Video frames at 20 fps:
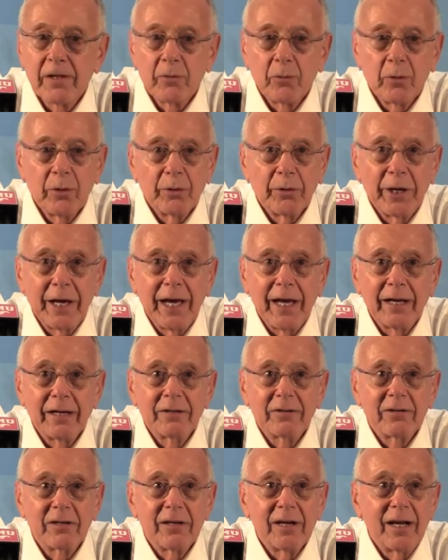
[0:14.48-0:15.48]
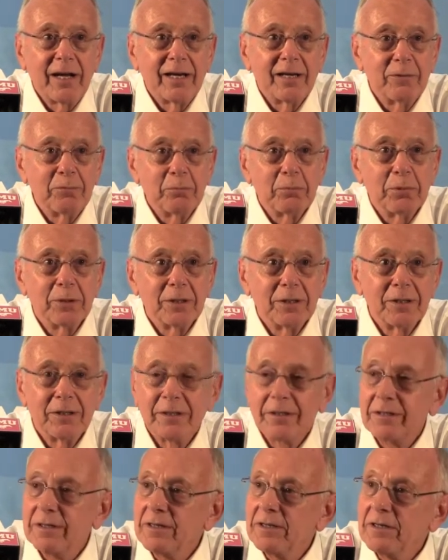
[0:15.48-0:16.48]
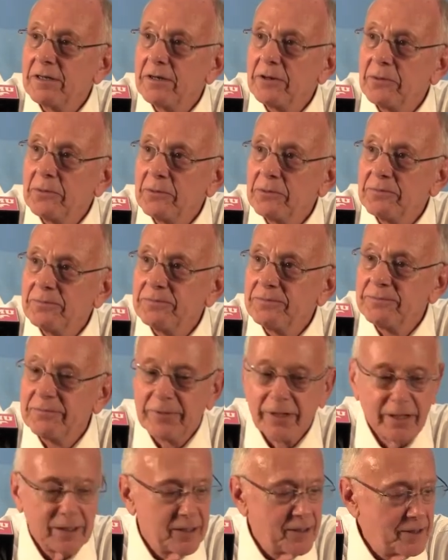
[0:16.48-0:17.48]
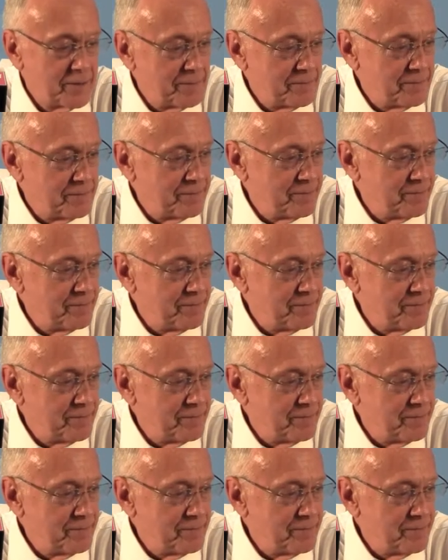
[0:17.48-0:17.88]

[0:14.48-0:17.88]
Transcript: Well, we had it tonight, but, you know,